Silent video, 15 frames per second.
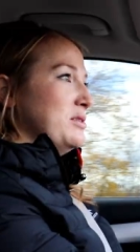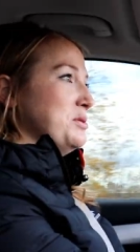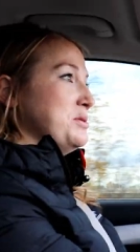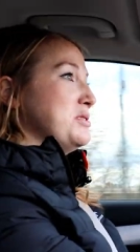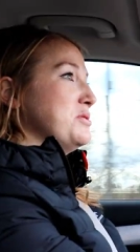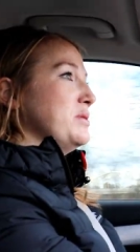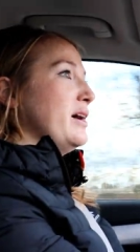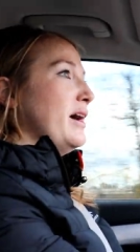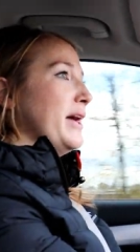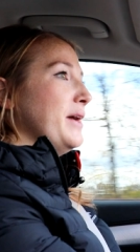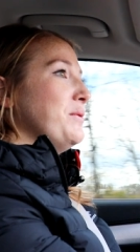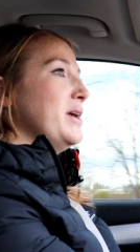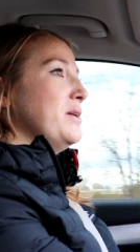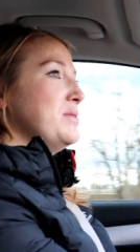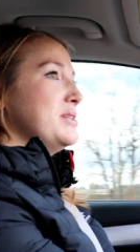close to a
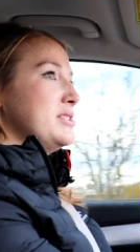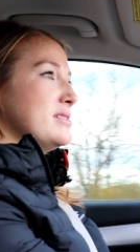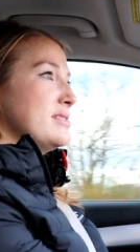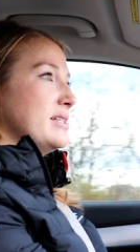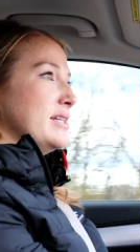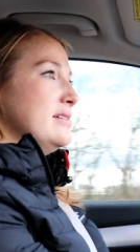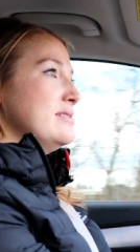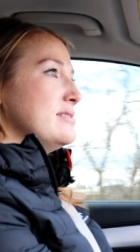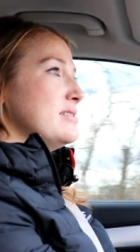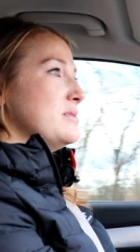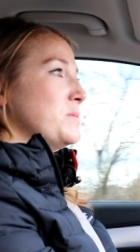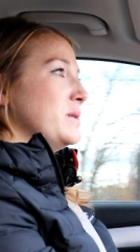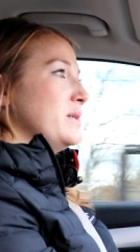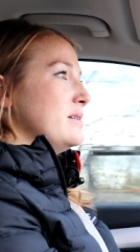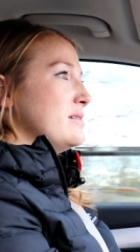highway, which is nice. It's
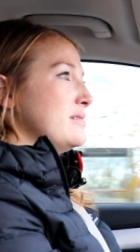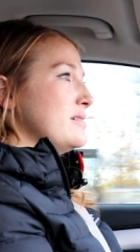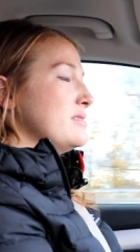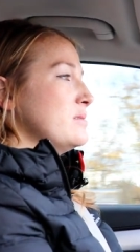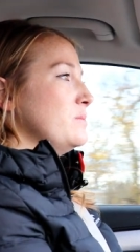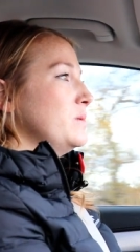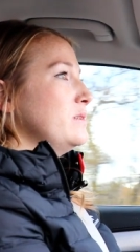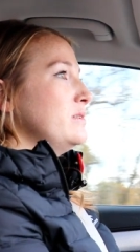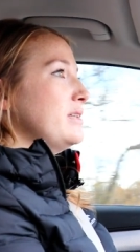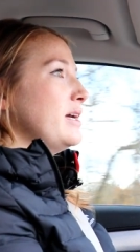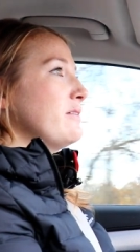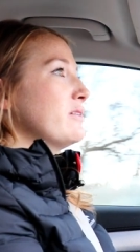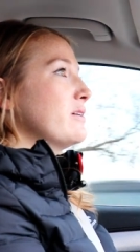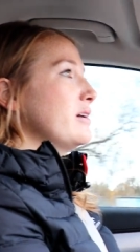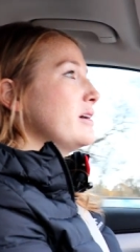pretty accessible in
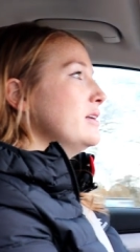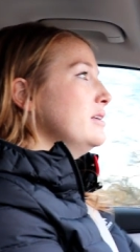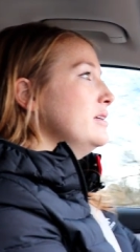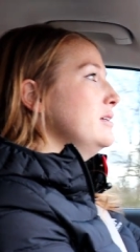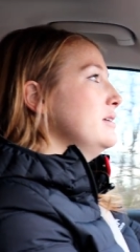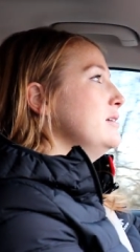that regard.